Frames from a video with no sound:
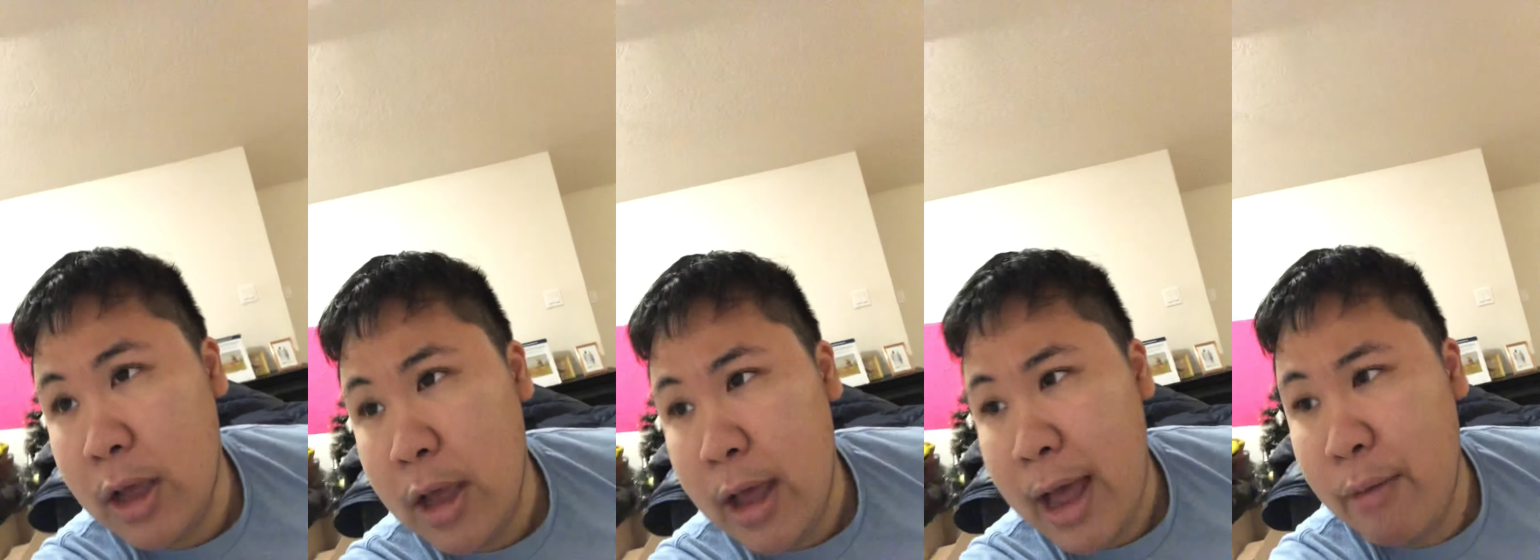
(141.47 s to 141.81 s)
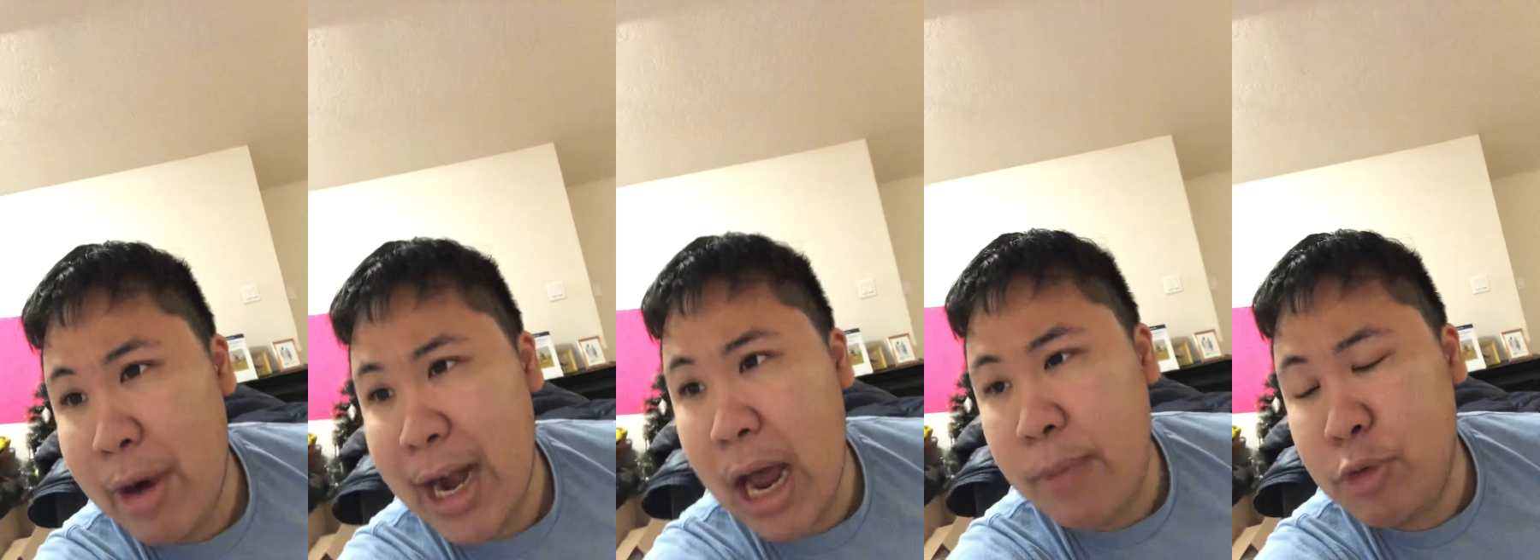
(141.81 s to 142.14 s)
and
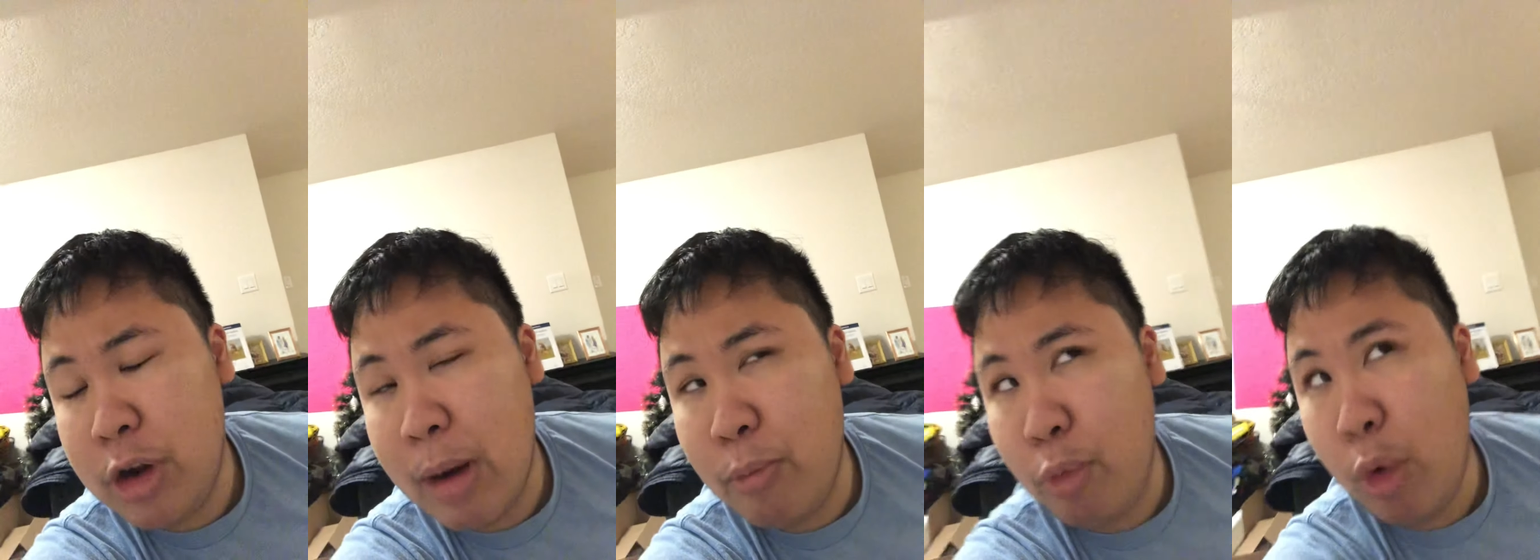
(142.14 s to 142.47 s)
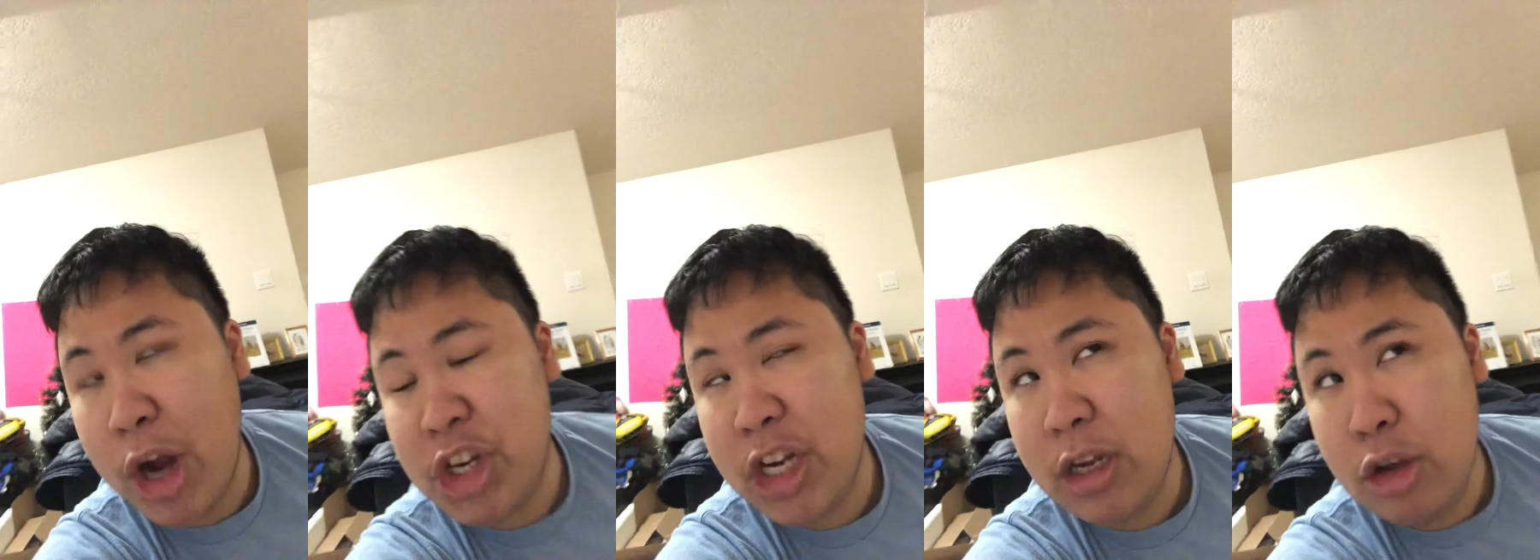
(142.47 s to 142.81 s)
right now I'm
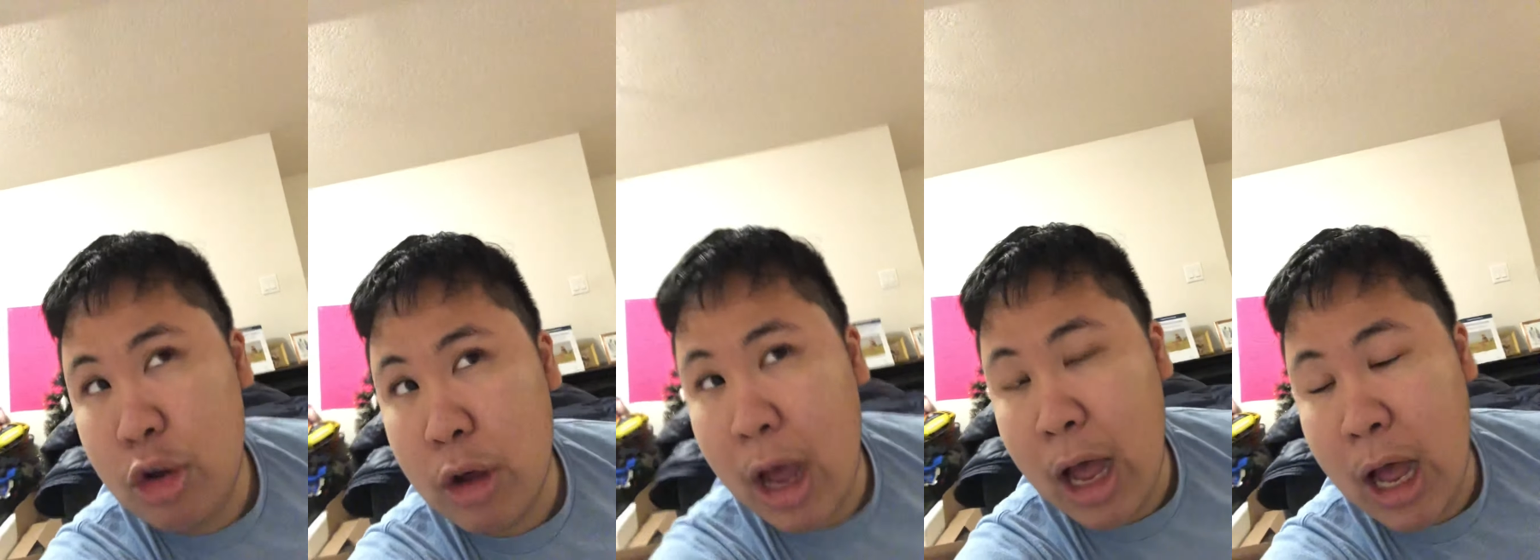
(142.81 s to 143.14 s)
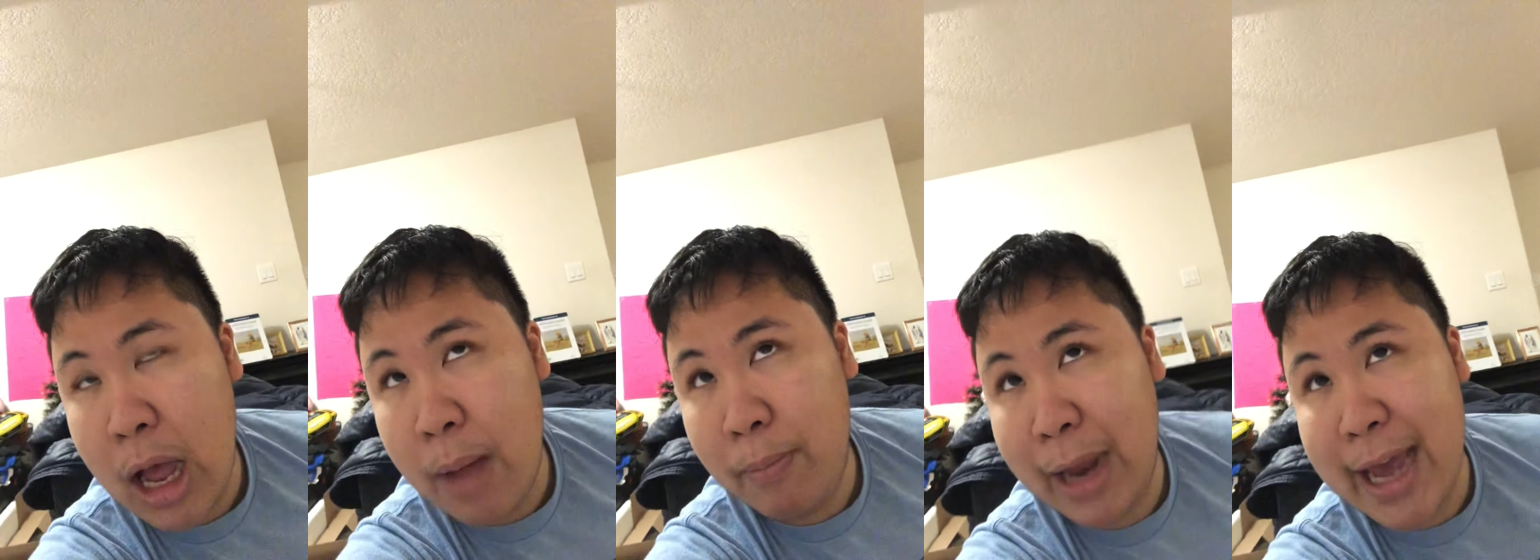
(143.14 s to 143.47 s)
watching
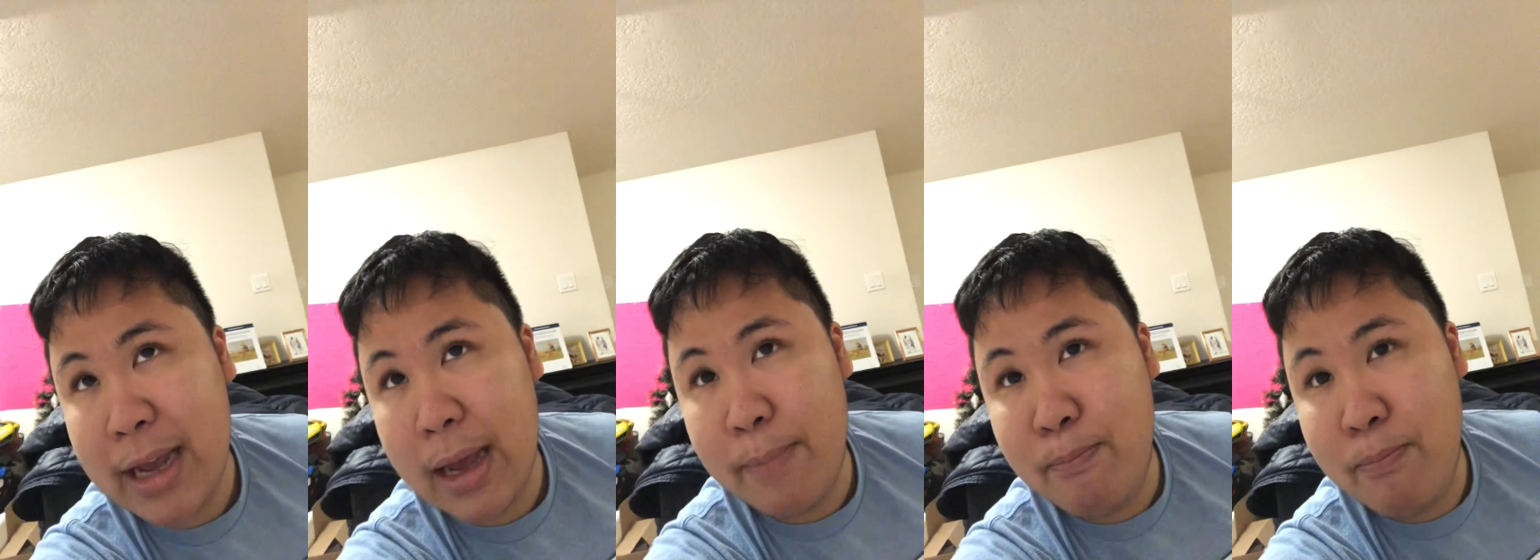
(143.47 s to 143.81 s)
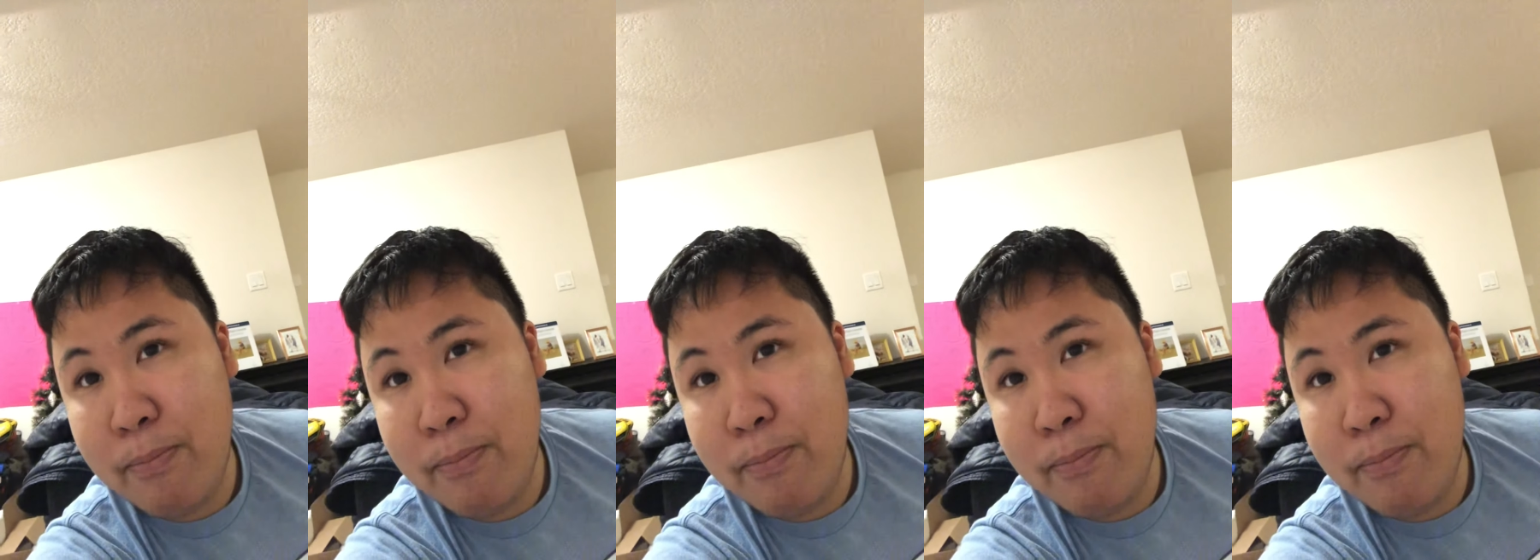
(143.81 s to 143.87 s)
like